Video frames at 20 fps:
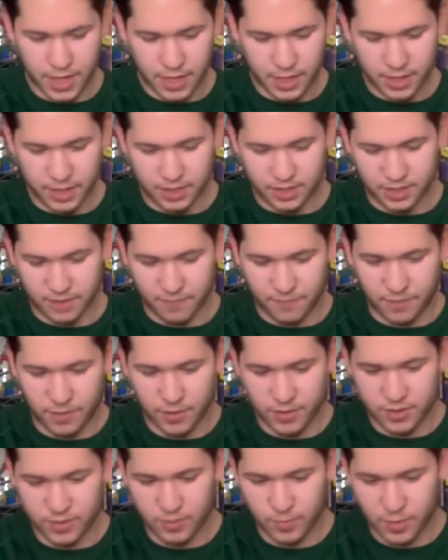here's the
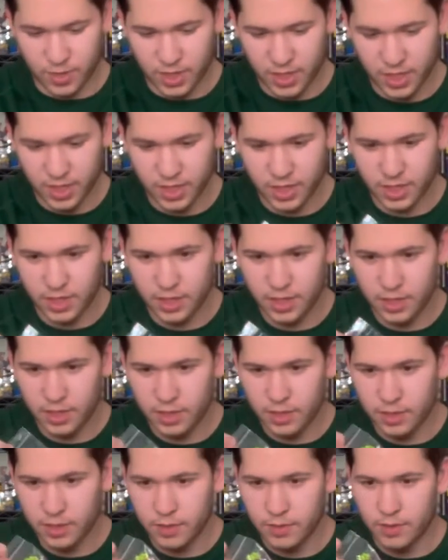first one.
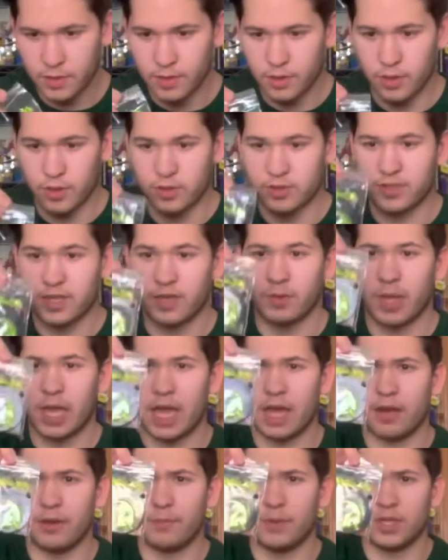Looks like we
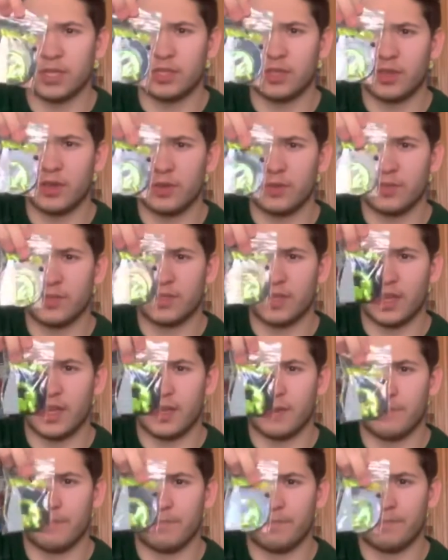got a bunch of those
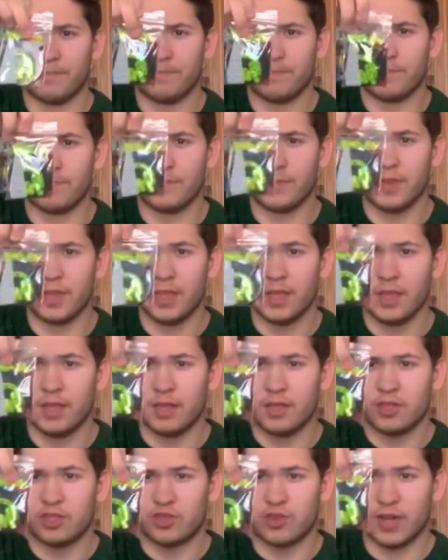um,
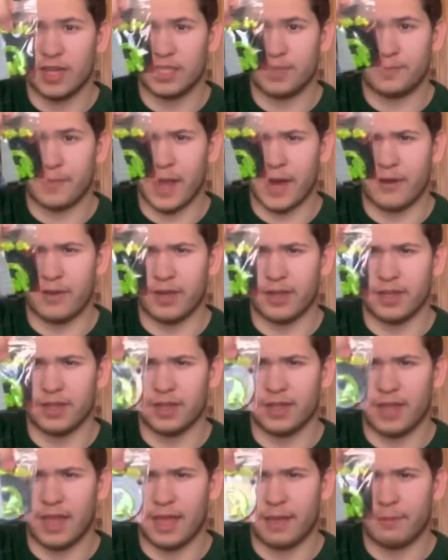transparent
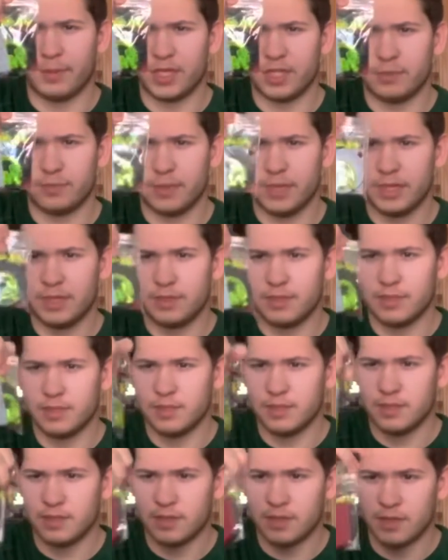limeish
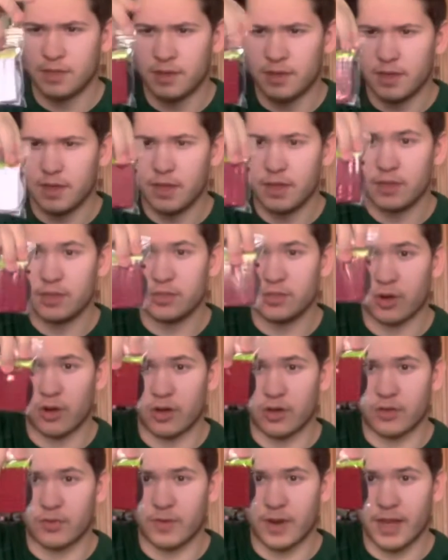pieces.
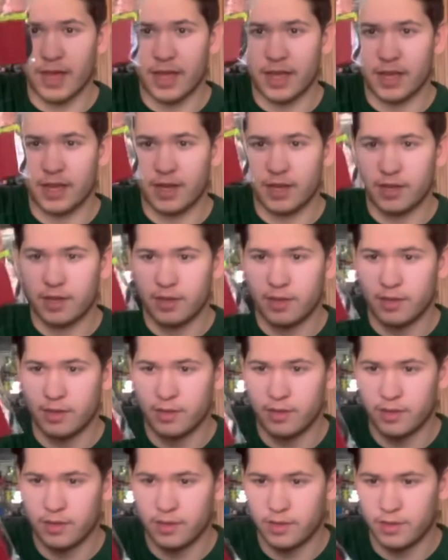Dark red,
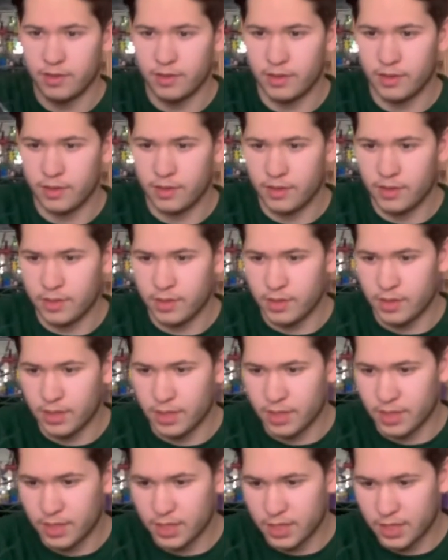
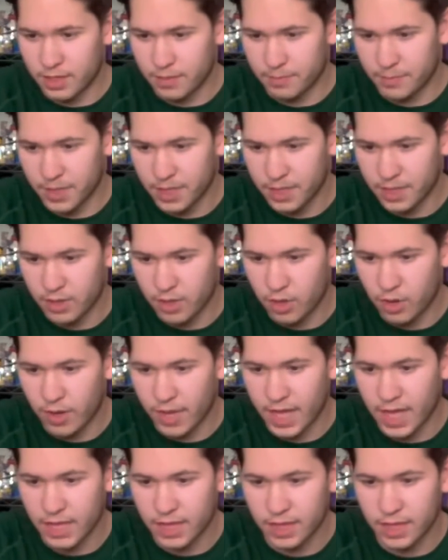um, oh, I
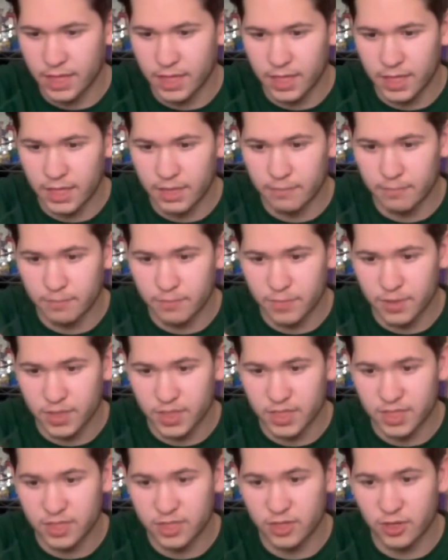got the, um, the
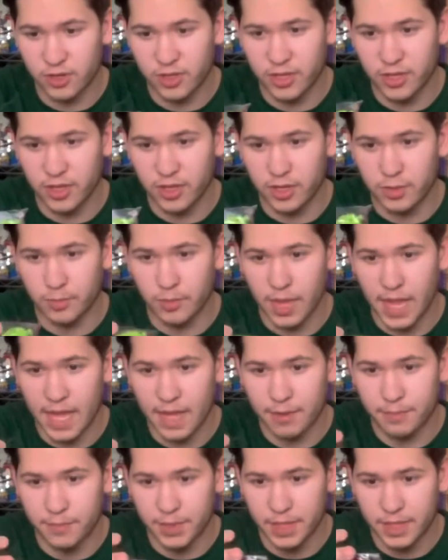circular
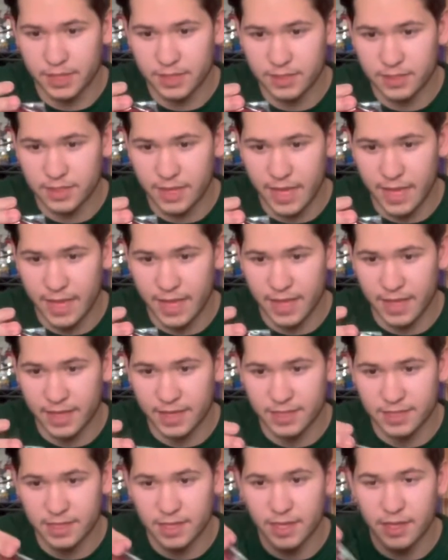black piece
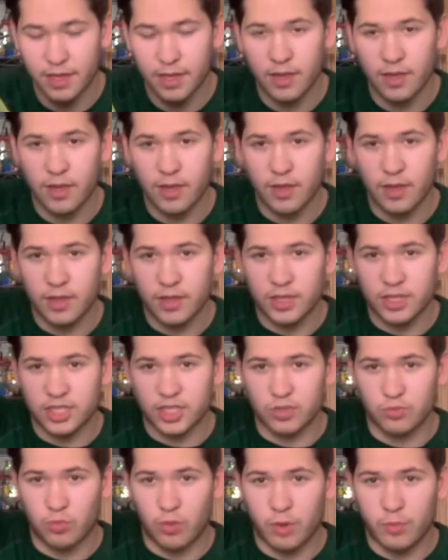and
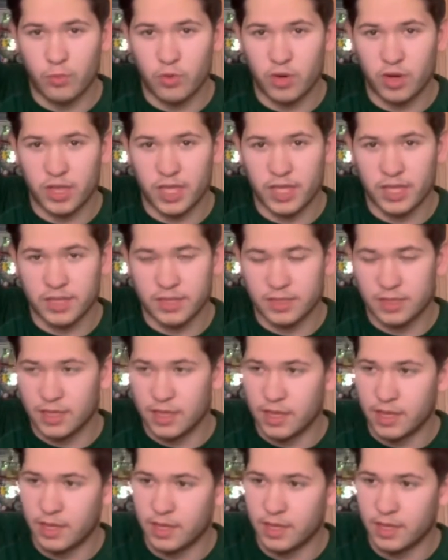just one more of these.